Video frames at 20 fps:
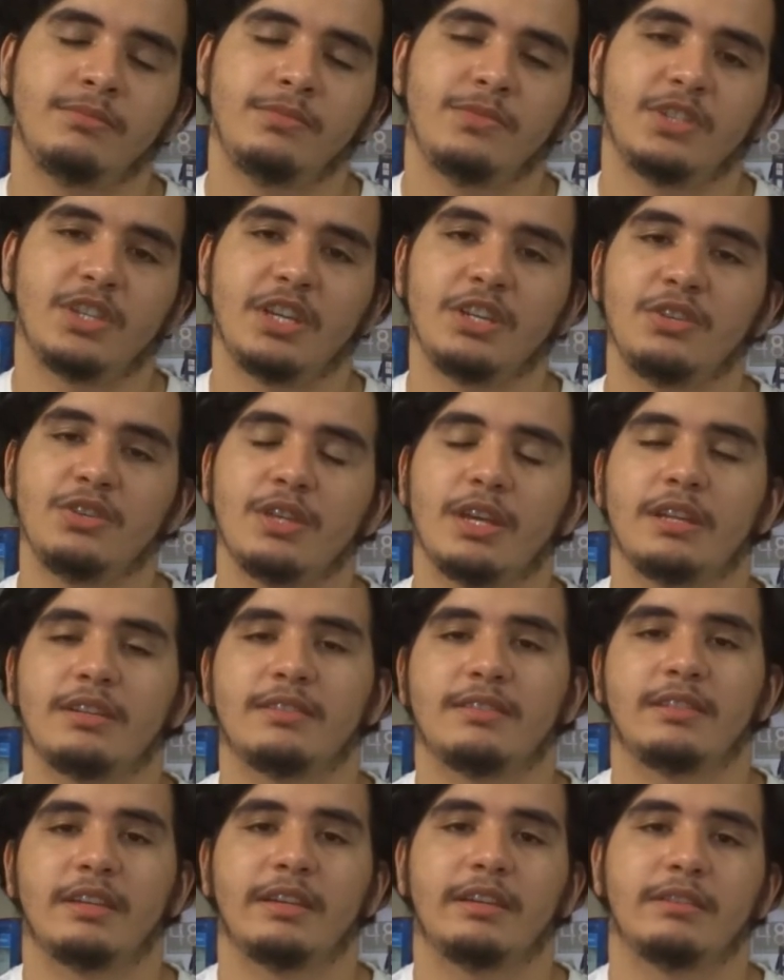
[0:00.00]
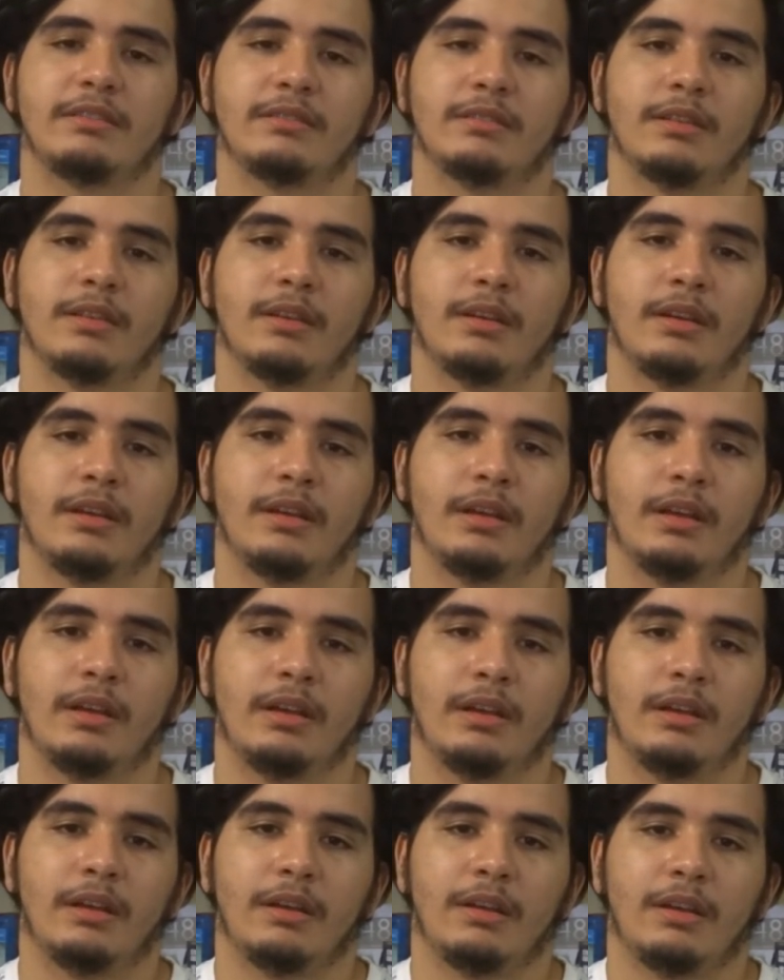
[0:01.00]
Telling you that instead,
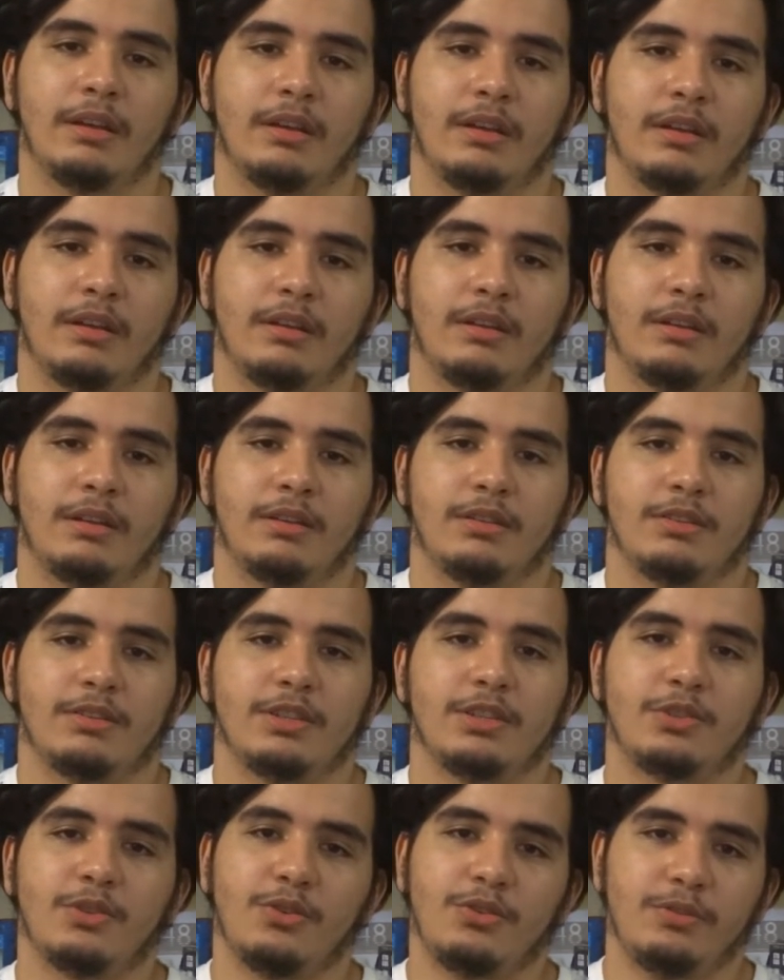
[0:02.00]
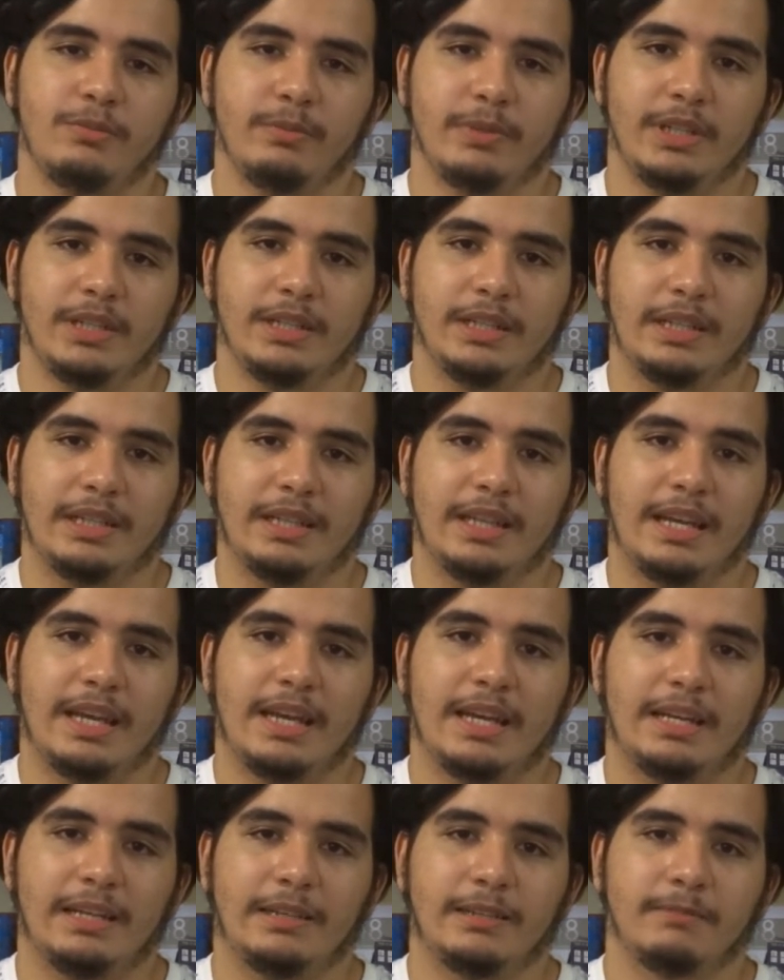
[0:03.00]
she told me
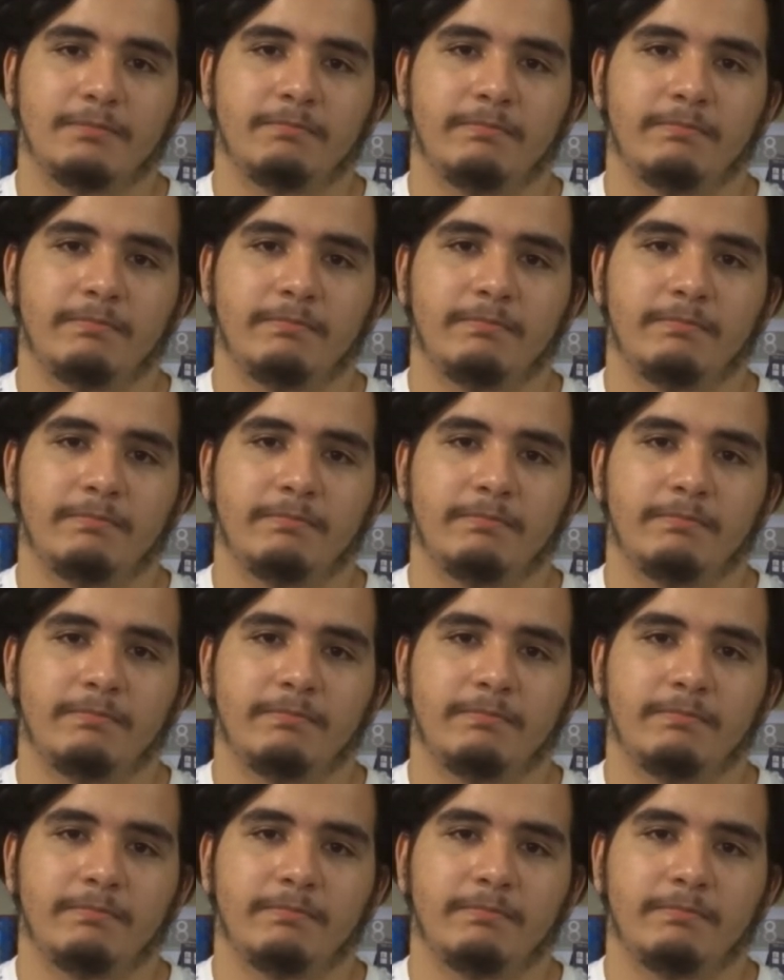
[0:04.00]
that